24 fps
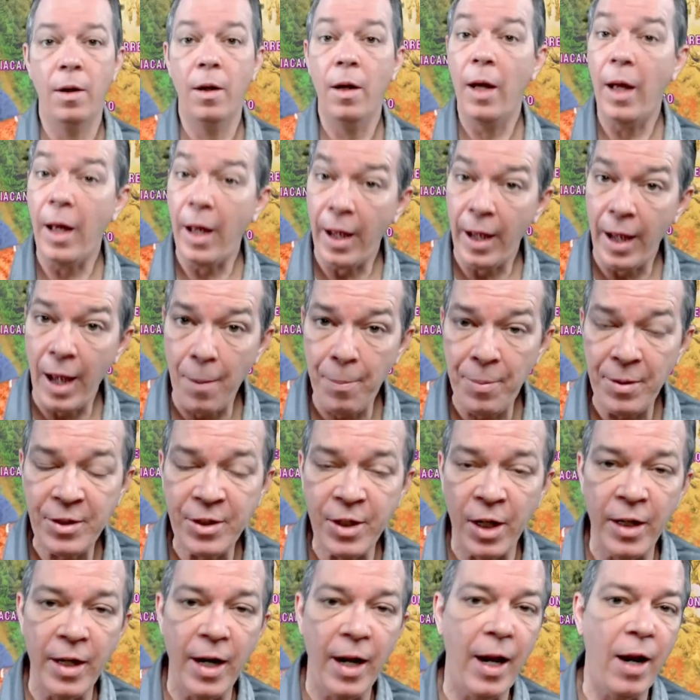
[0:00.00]
Hey, happy
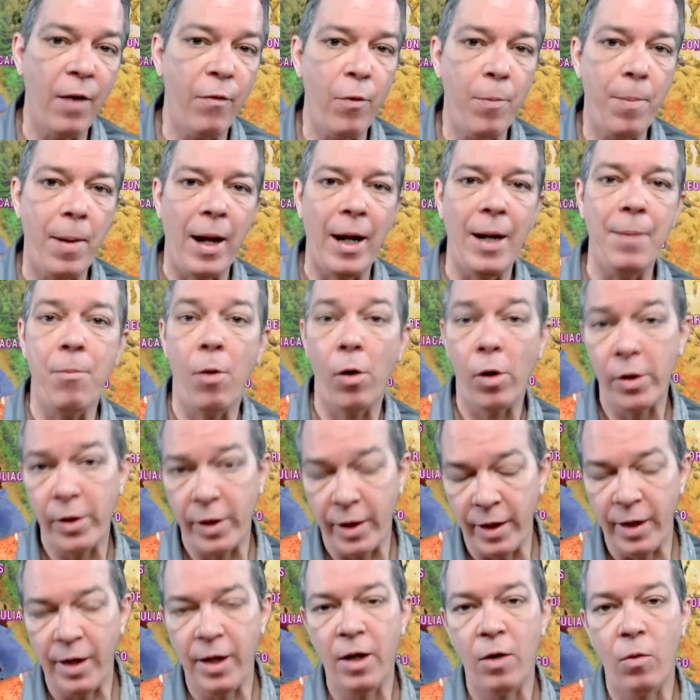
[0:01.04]
Sunday, everybody. Mark
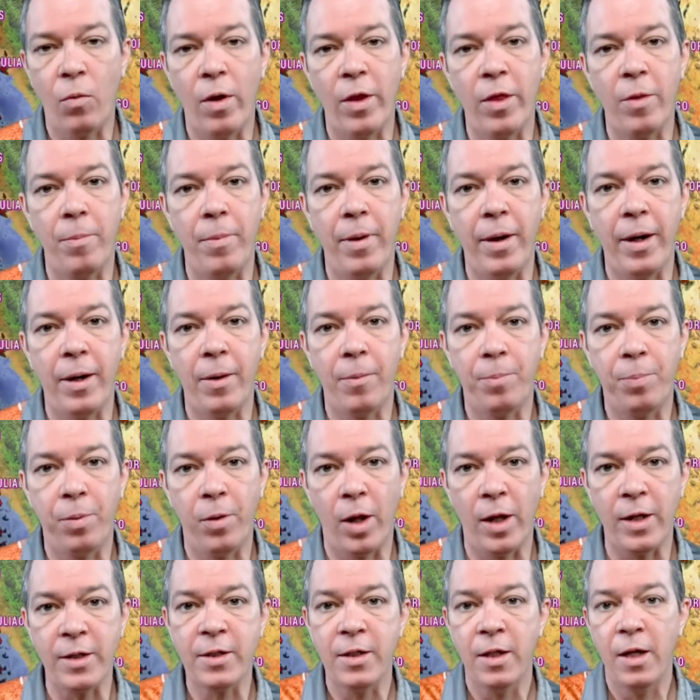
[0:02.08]
again here, Weatherman
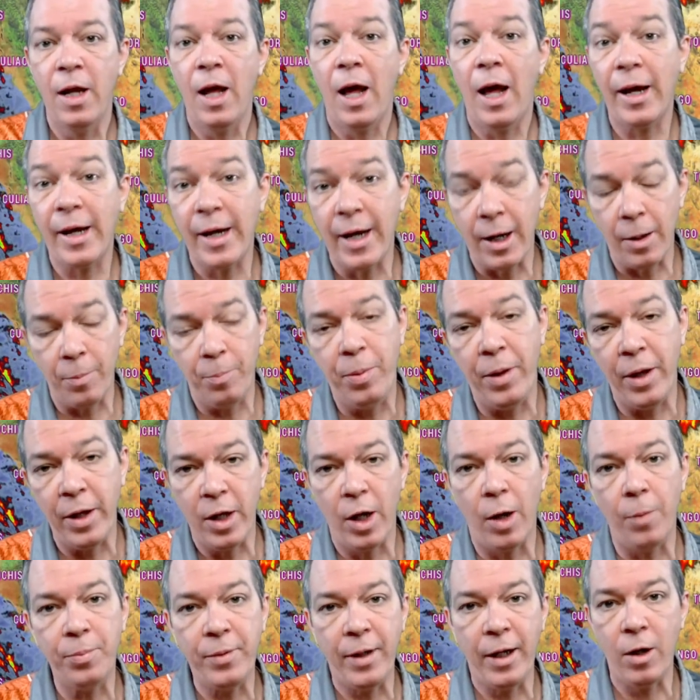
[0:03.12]
Plus. I got a big
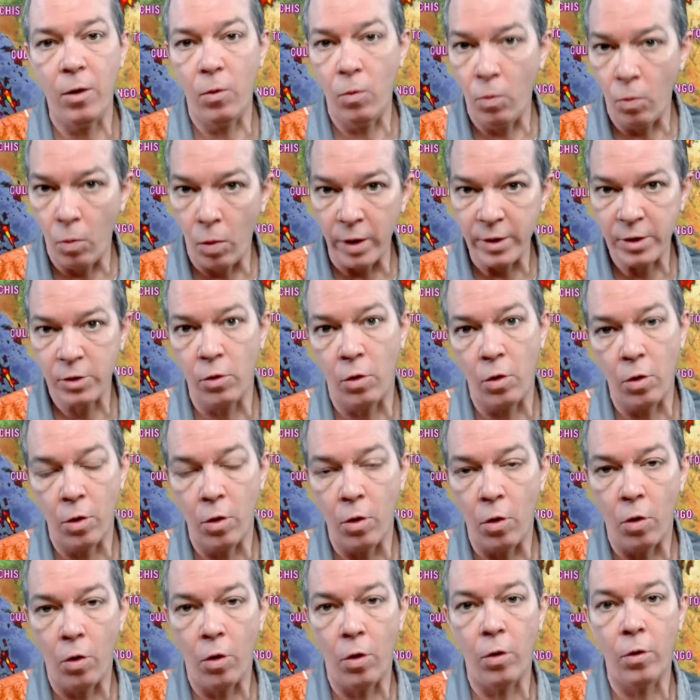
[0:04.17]
update on what's going
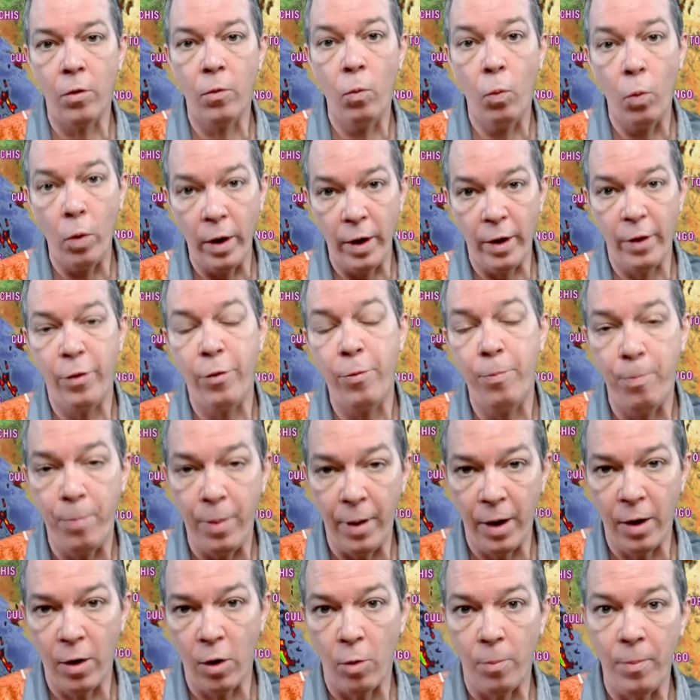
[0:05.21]
on with
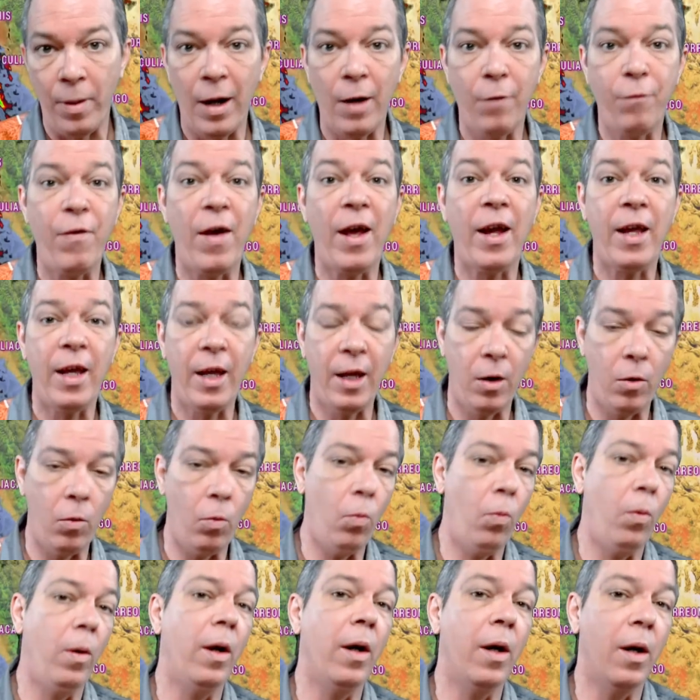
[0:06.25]
Beryl. Matter of fact, it
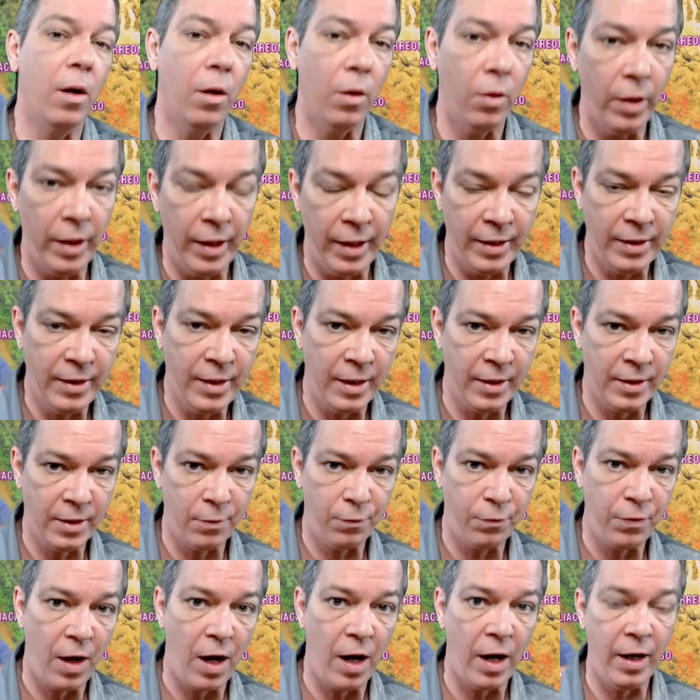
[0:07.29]
will
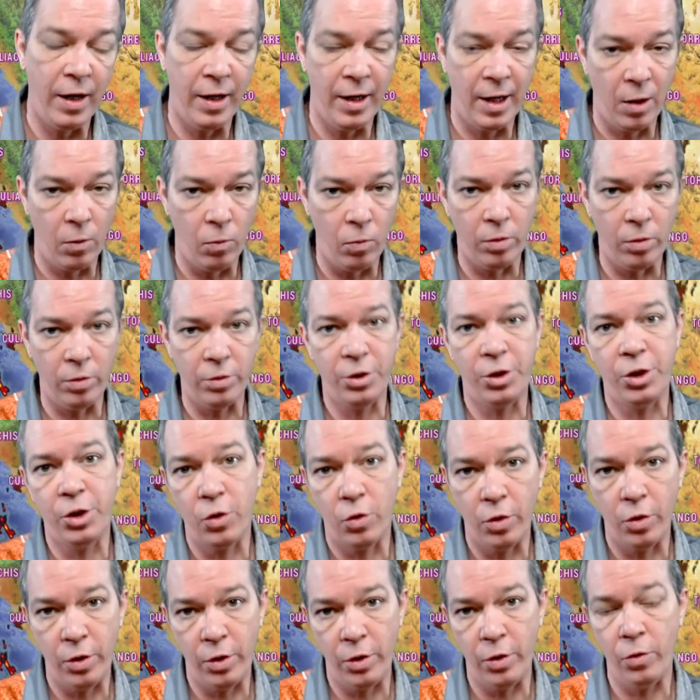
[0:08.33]
intensify, and I will
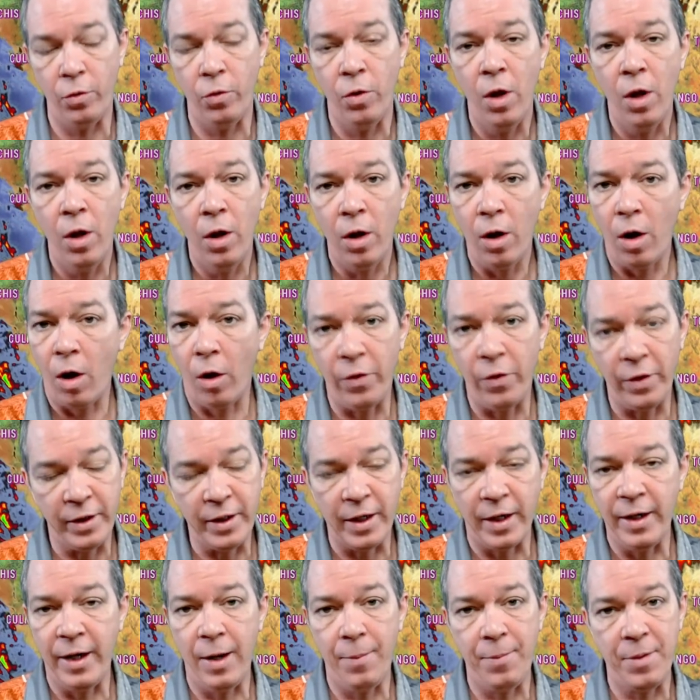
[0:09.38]
show you all the
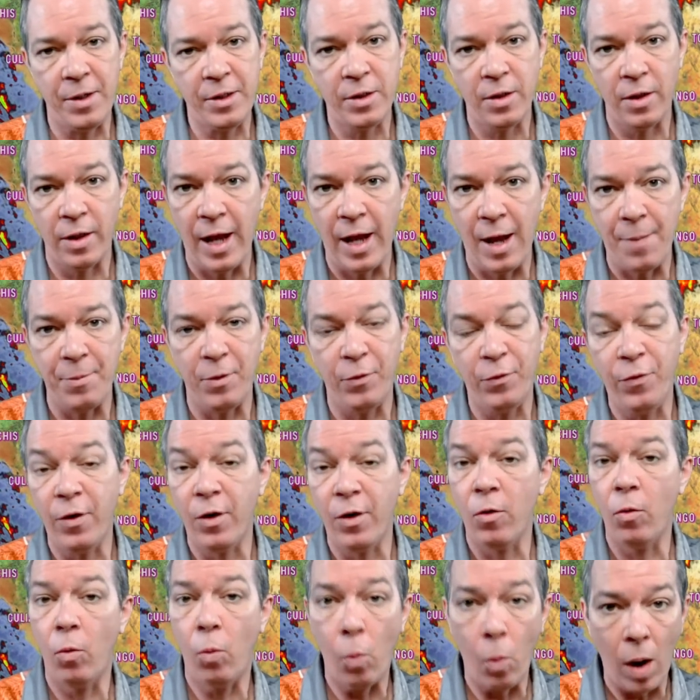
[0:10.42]
dynamics of the atmosphere,
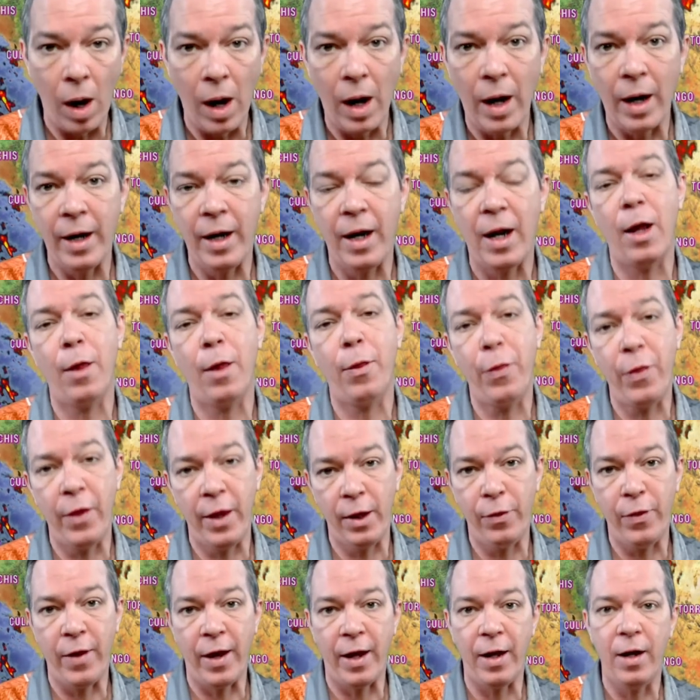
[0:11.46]
why I
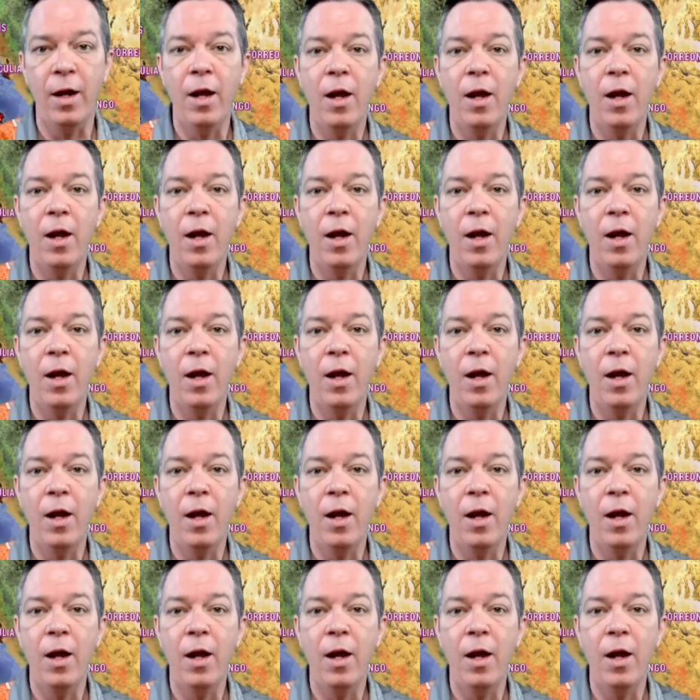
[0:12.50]
think that.